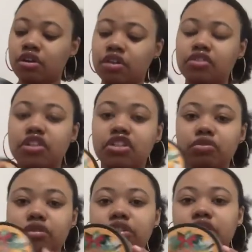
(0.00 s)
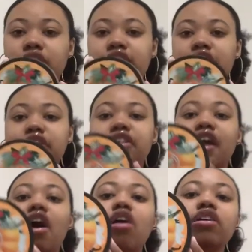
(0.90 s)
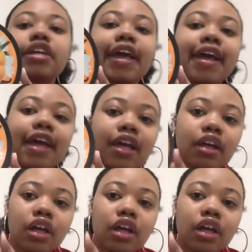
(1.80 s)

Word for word: this one. It is a holiday